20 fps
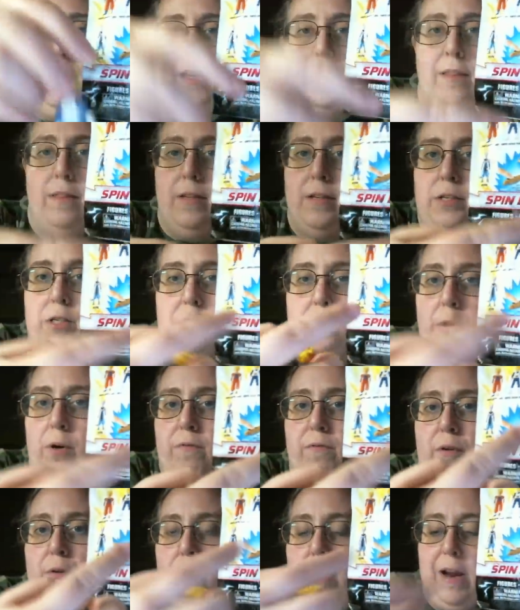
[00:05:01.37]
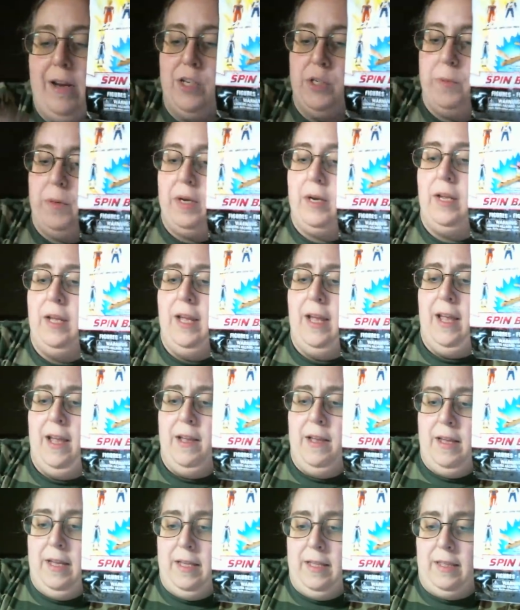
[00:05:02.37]
in this sort of arrangement
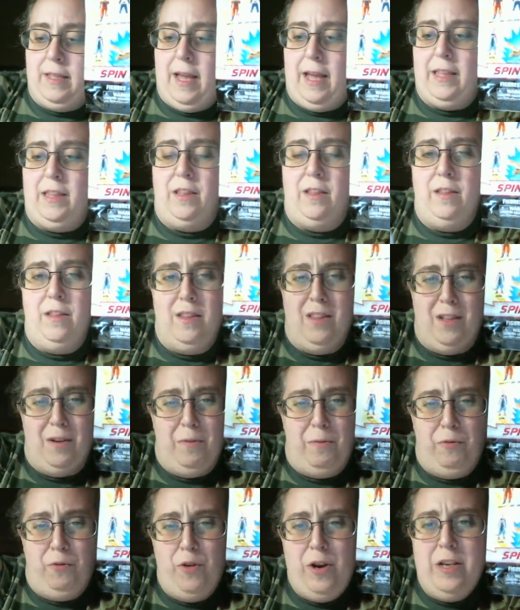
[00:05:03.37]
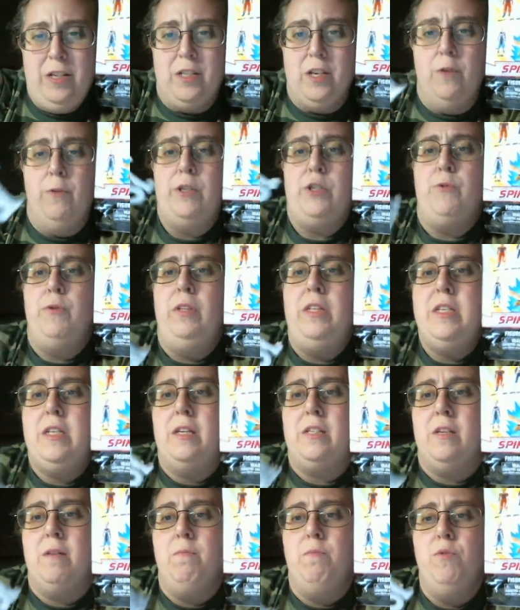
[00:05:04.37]
than the Frieza, which really
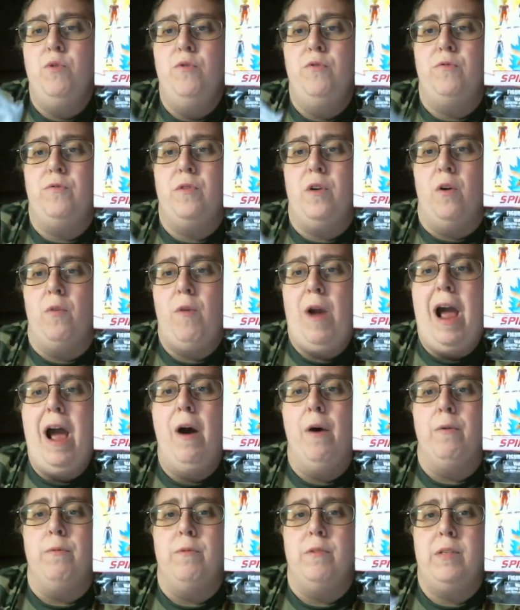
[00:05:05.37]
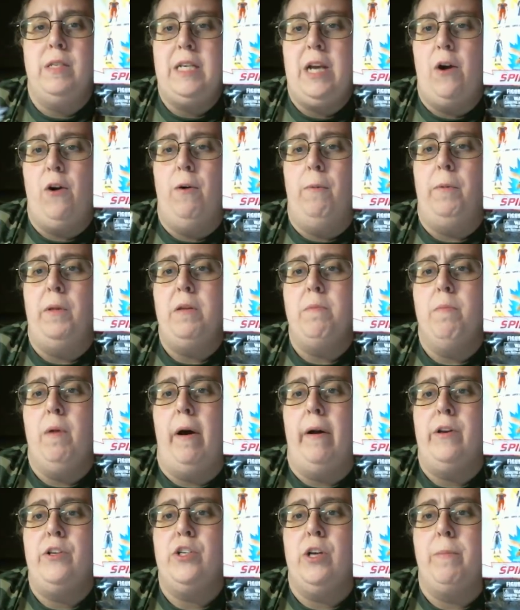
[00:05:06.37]
doesn't move around terribly
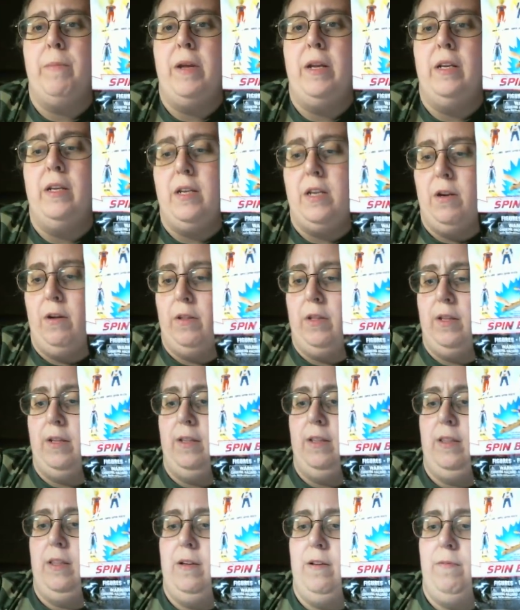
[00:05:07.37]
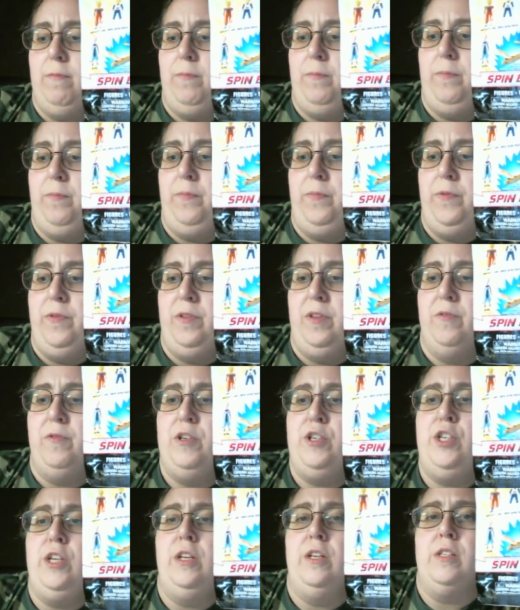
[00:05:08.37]
much. I mean, the
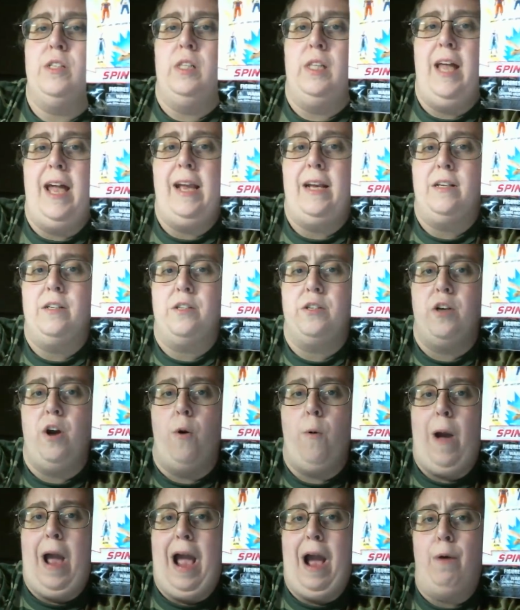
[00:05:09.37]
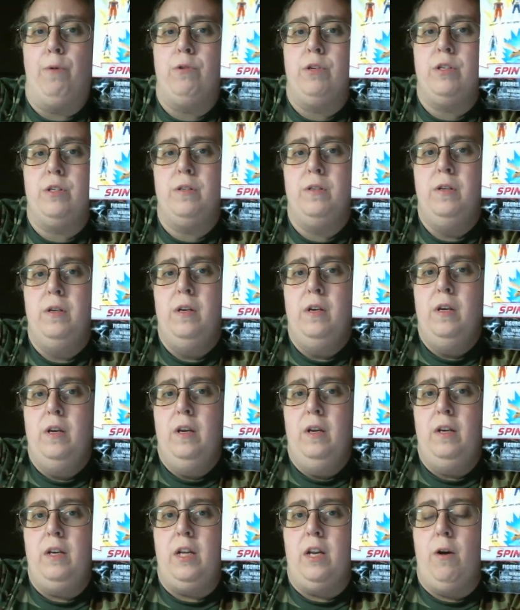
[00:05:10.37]
Vegeta's legs go out,
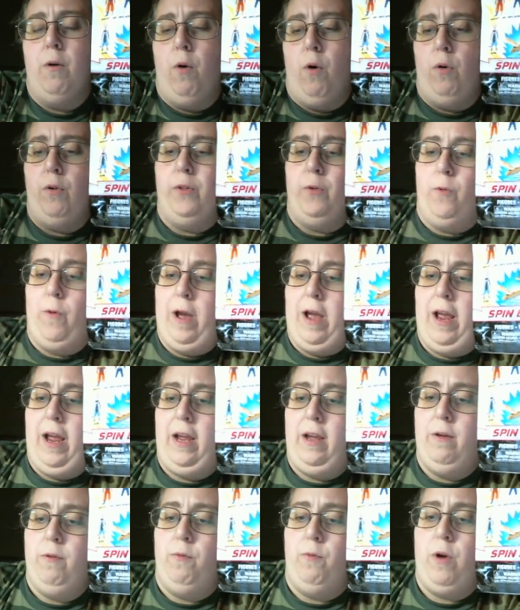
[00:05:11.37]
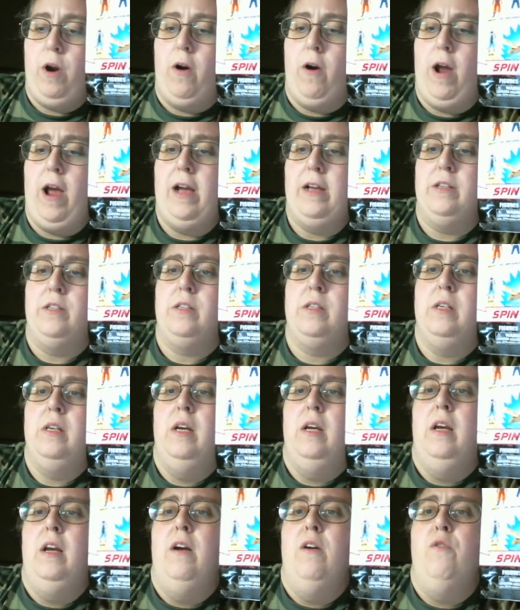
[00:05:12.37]
all the way, whereas
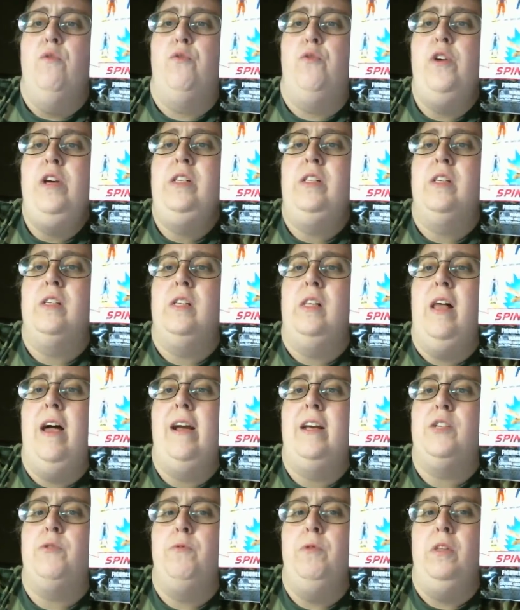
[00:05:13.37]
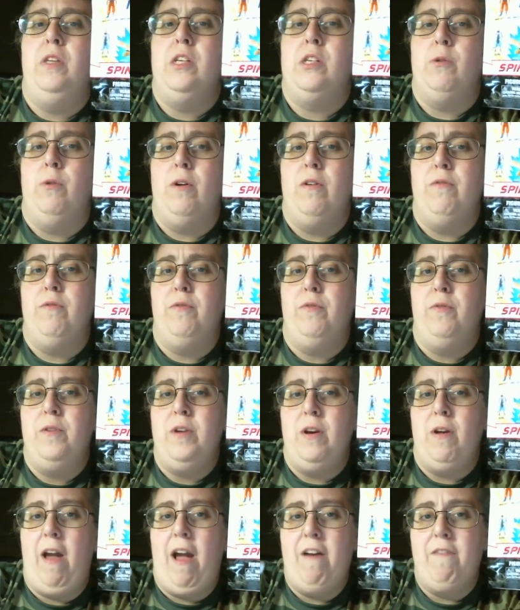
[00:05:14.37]
Frieza's legs really sort of,
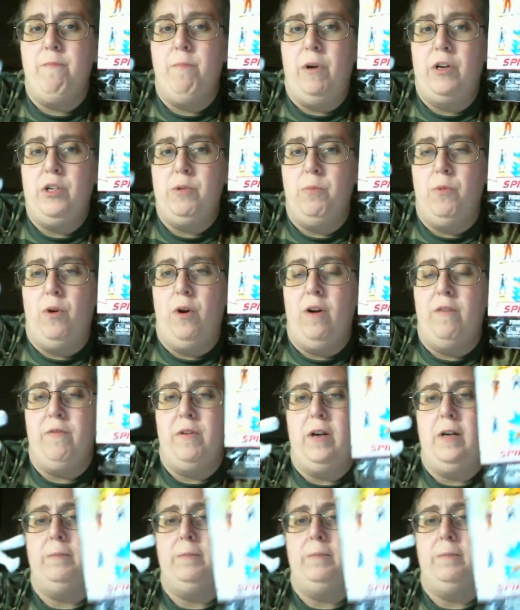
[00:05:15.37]
have much more of